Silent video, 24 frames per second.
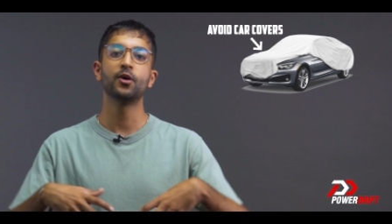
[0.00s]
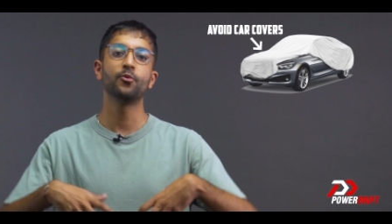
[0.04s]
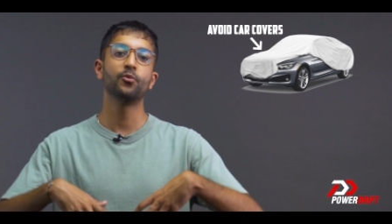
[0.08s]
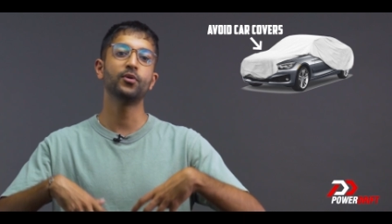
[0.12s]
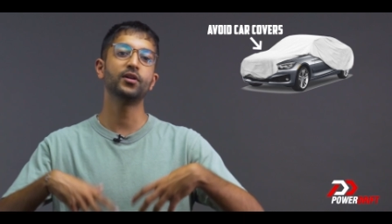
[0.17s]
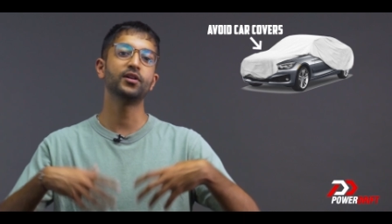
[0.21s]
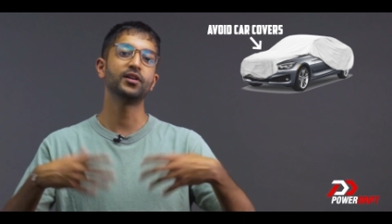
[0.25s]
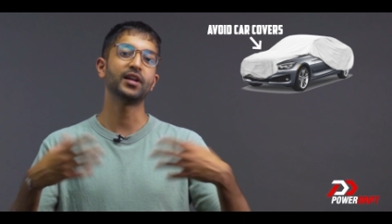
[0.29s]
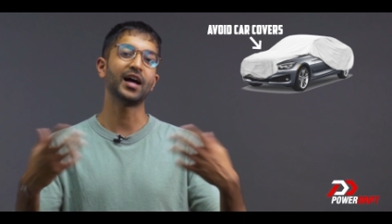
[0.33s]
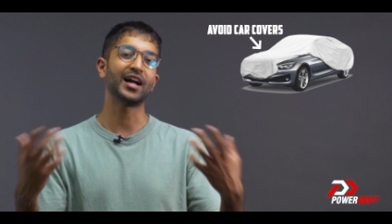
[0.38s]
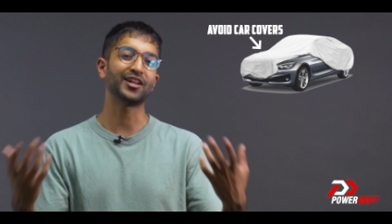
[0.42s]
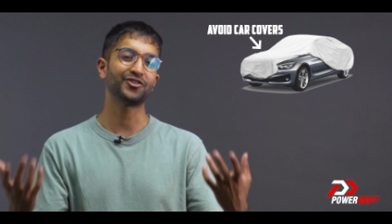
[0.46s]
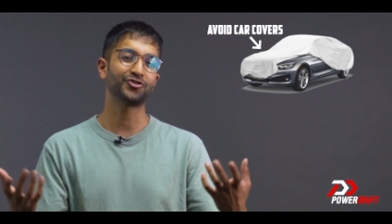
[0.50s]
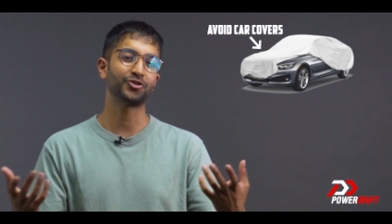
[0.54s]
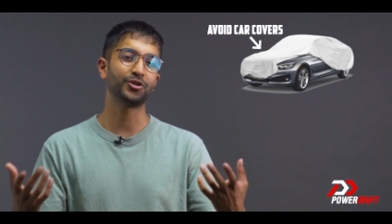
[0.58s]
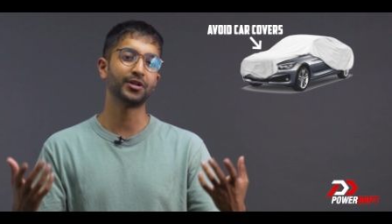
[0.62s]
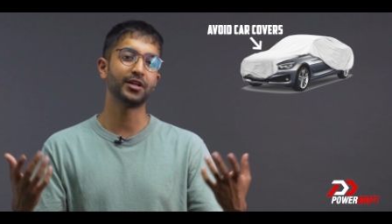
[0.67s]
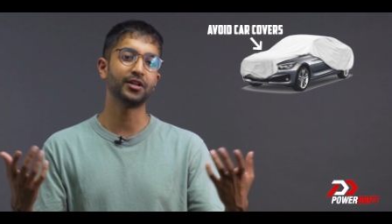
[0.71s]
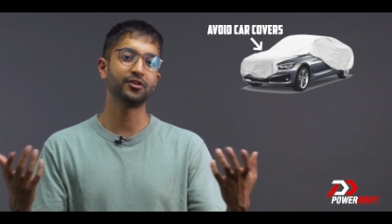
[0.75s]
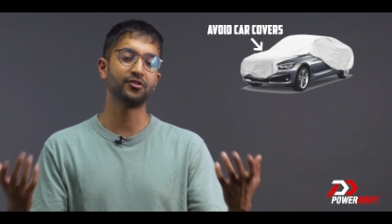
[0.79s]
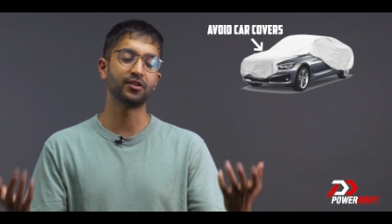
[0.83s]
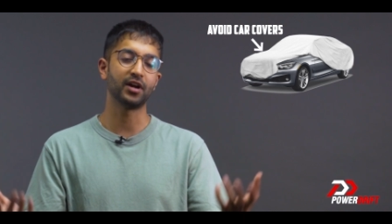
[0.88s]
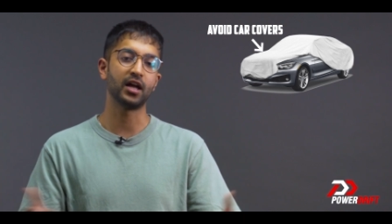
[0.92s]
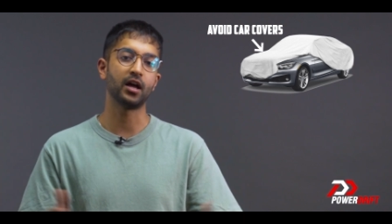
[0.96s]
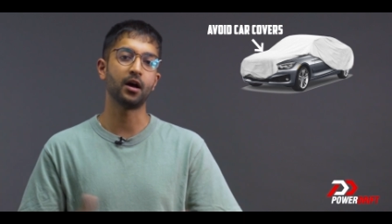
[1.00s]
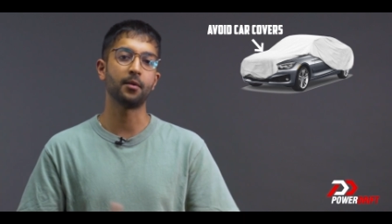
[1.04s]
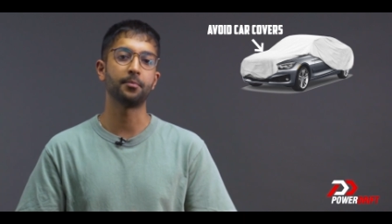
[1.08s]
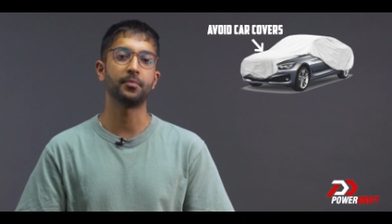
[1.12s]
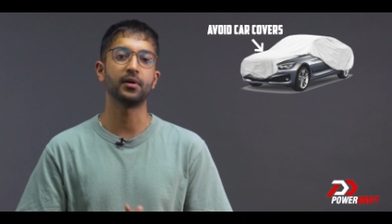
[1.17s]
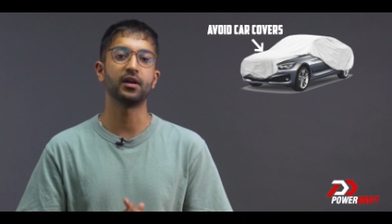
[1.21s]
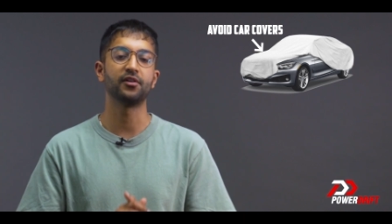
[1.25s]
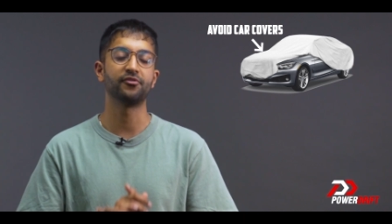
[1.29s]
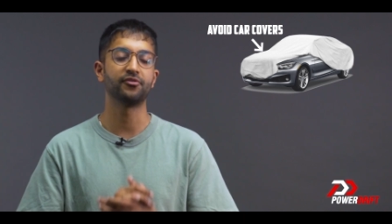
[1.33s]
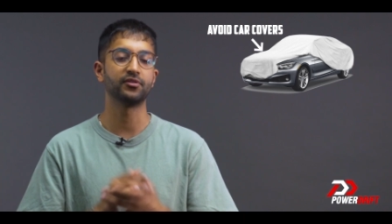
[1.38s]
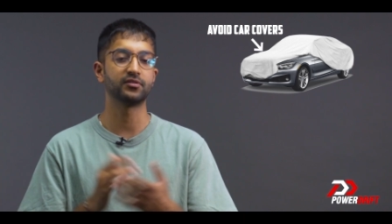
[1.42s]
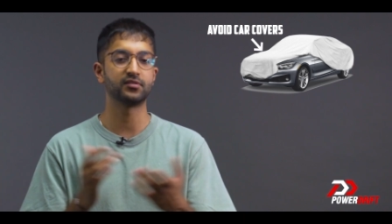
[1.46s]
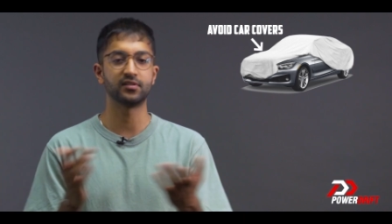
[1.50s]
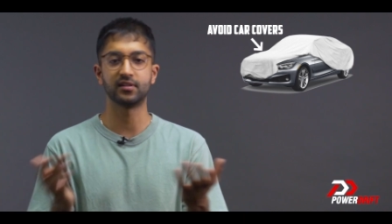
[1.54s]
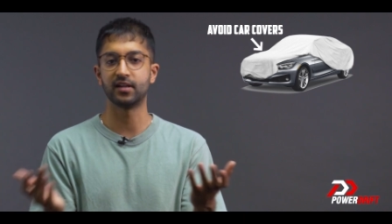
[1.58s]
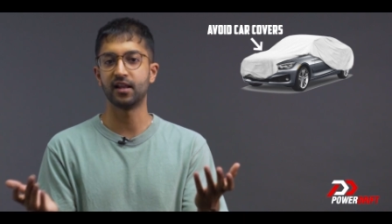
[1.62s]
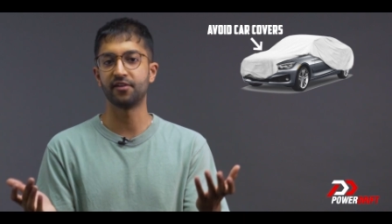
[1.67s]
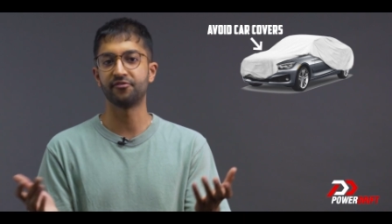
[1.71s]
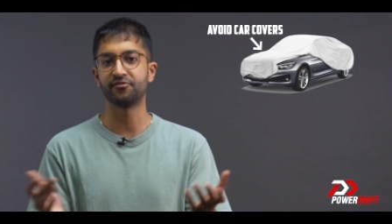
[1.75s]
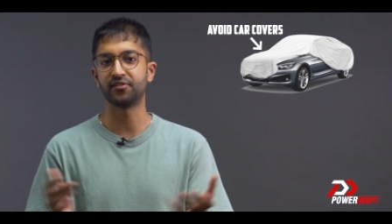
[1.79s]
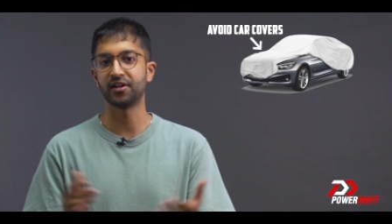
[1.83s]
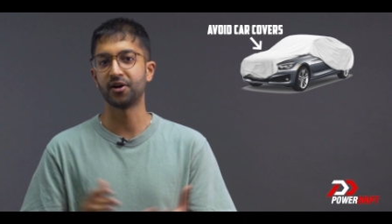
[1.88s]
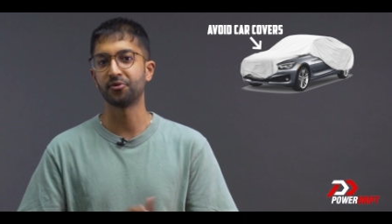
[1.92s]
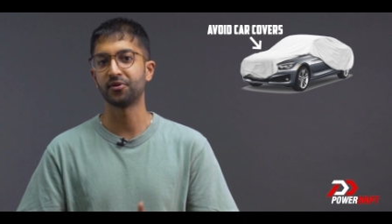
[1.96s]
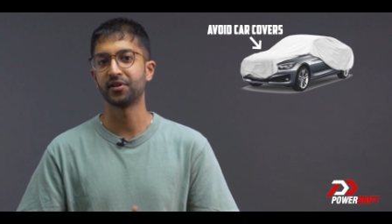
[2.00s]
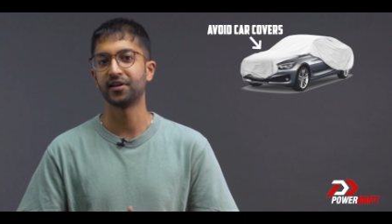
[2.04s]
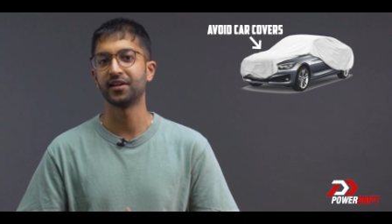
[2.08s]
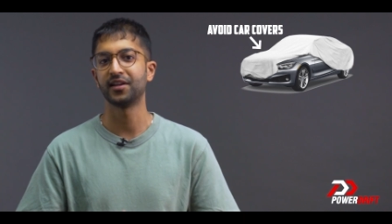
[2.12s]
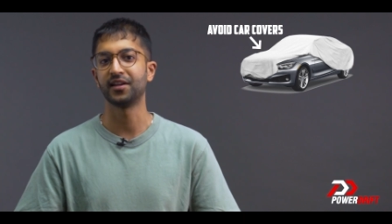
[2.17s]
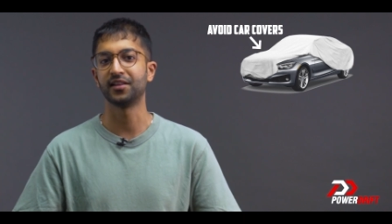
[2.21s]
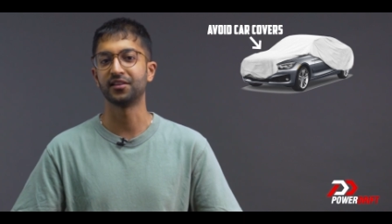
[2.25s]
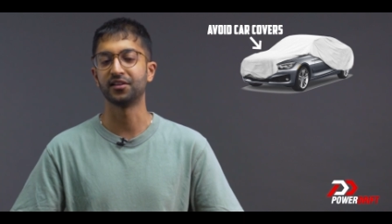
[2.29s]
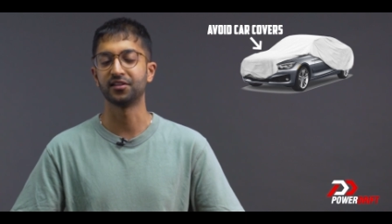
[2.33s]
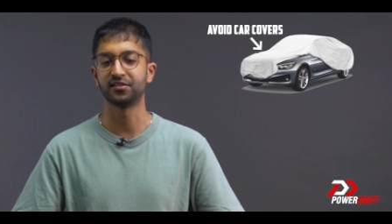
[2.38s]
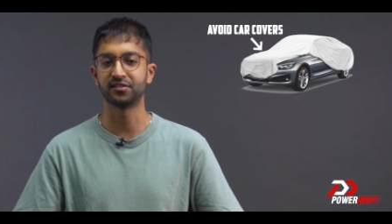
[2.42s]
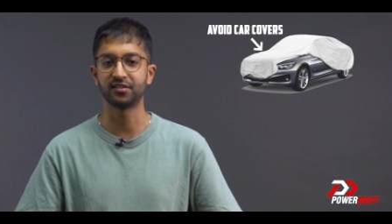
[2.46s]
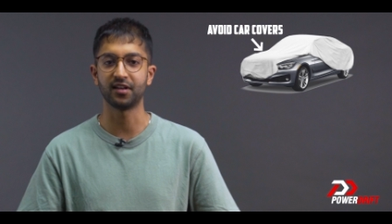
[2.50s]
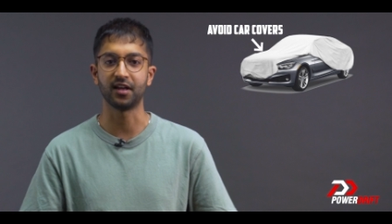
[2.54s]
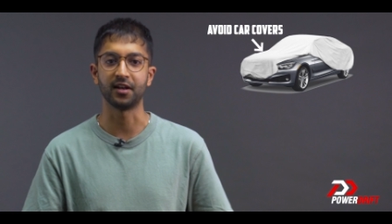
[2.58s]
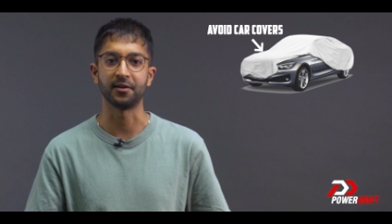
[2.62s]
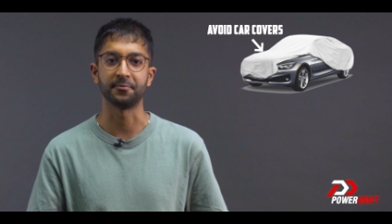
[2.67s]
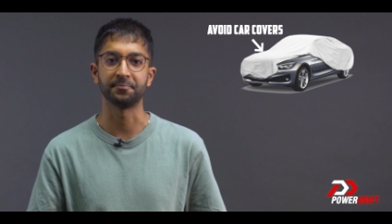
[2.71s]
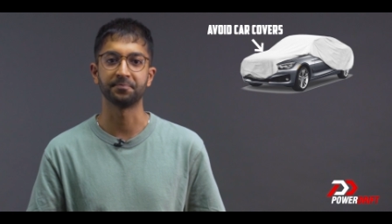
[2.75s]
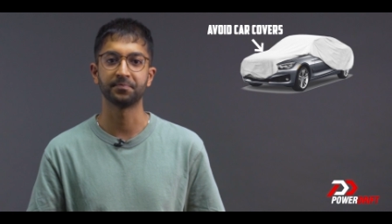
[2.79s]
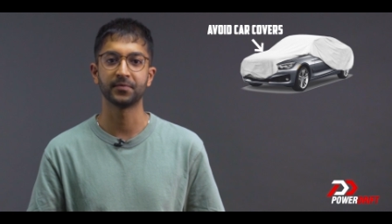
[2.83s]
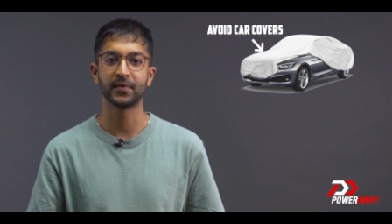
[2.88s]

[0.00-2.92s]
will naturally dry up if it's left out in the sun.